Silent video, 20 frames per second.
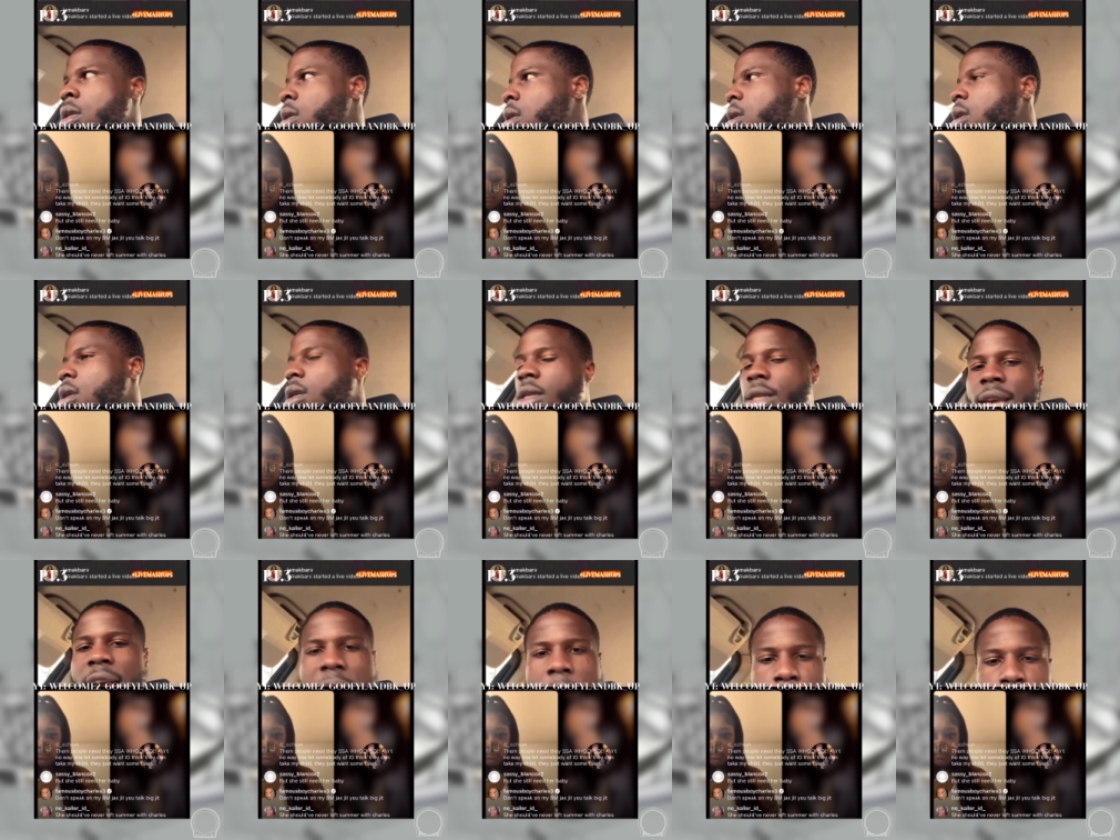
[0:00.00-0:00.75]
Y'all
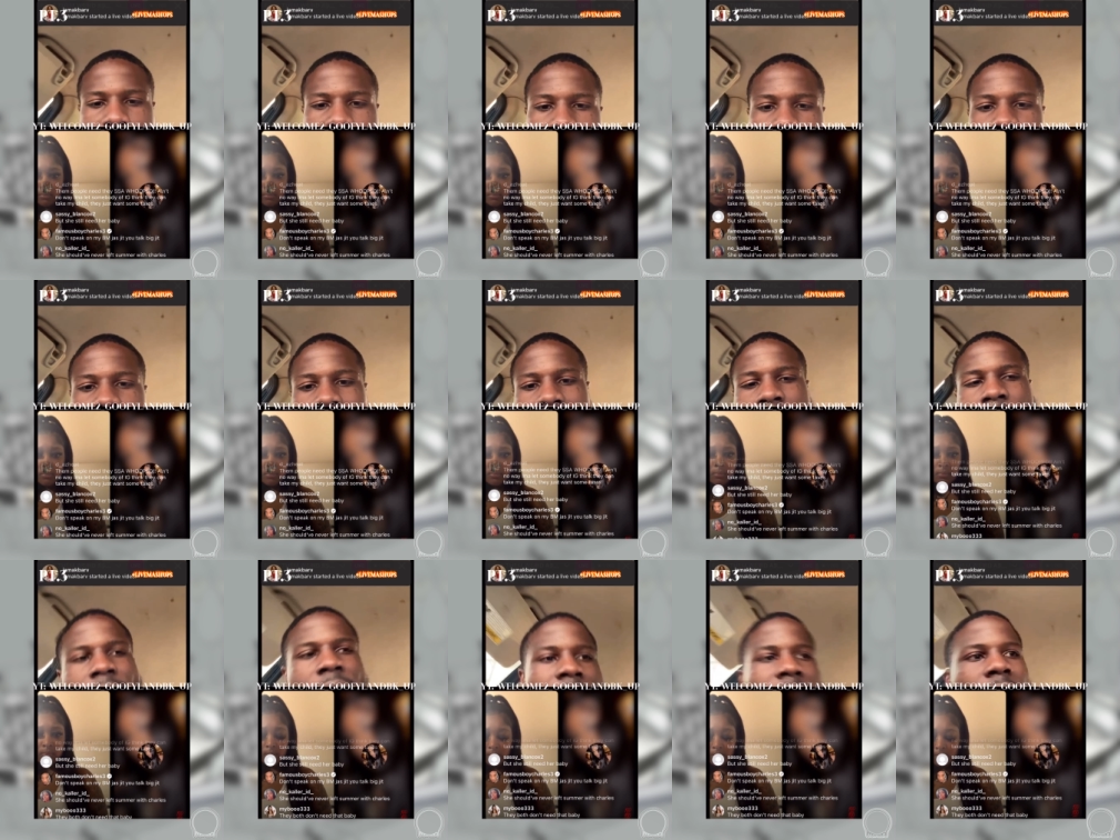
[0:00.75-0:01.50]
playing with a
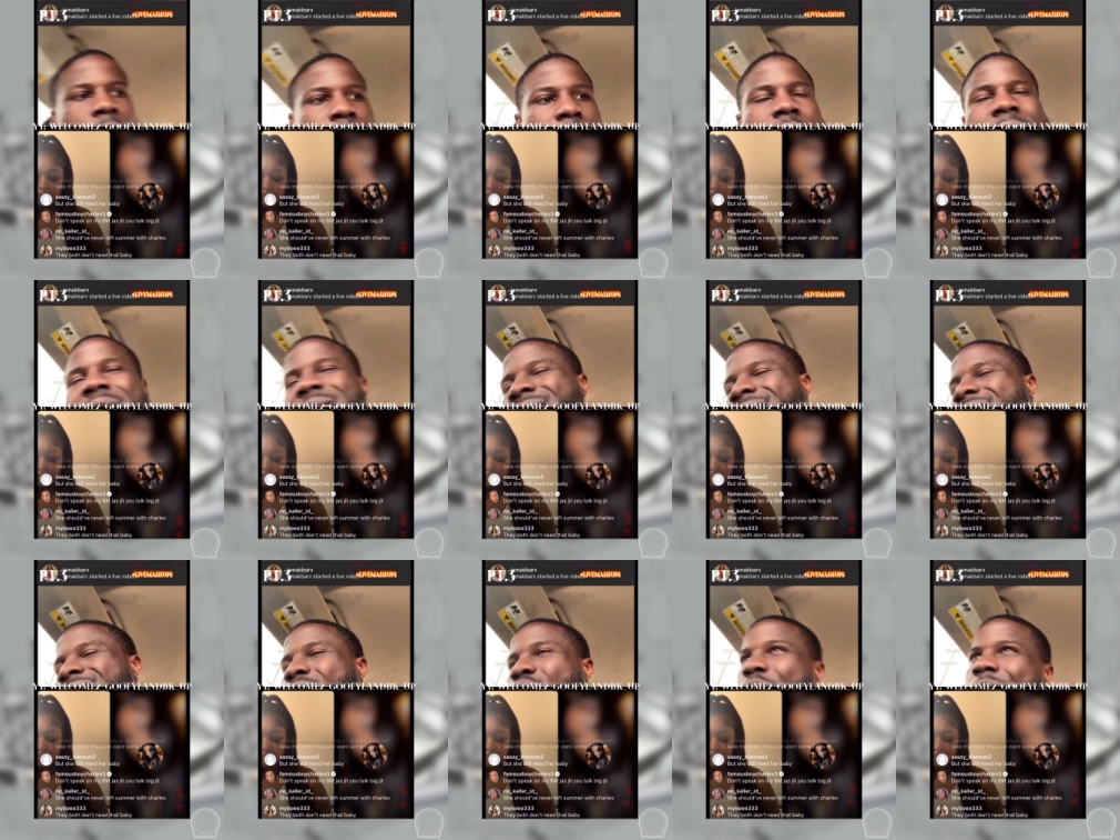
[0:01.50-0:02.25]
bro. That
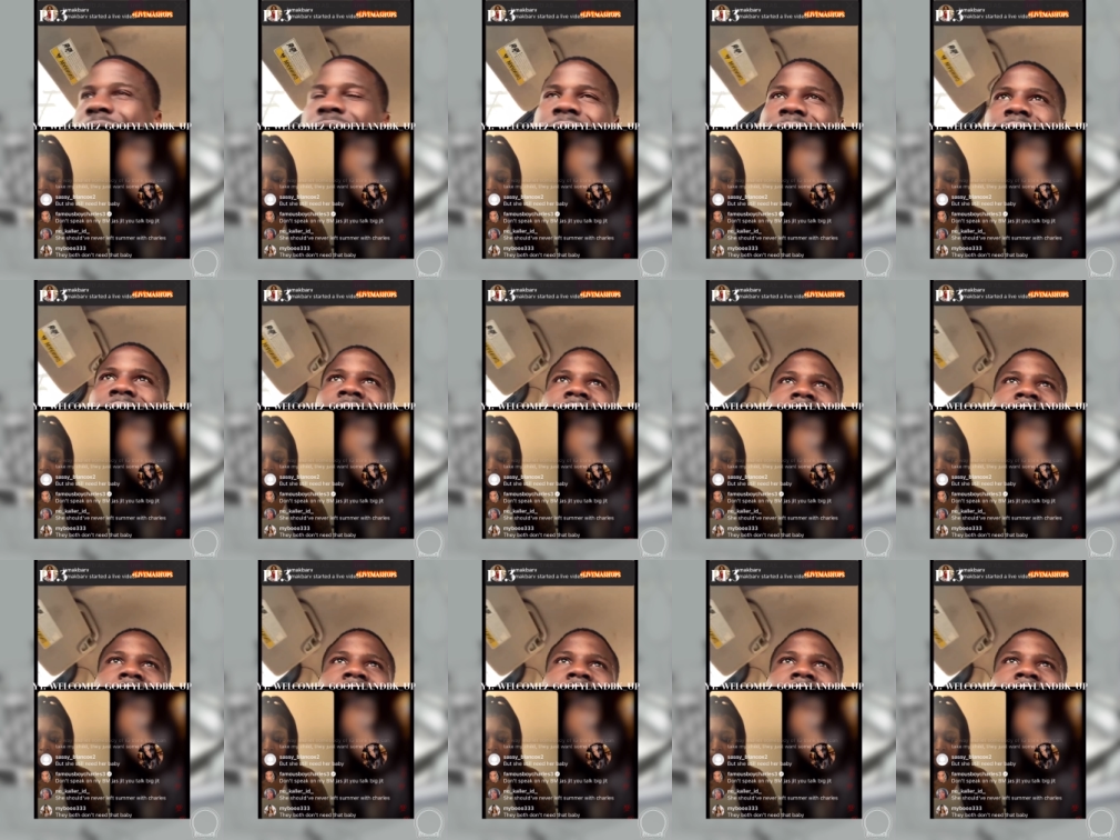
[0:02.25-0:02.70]
shit weird as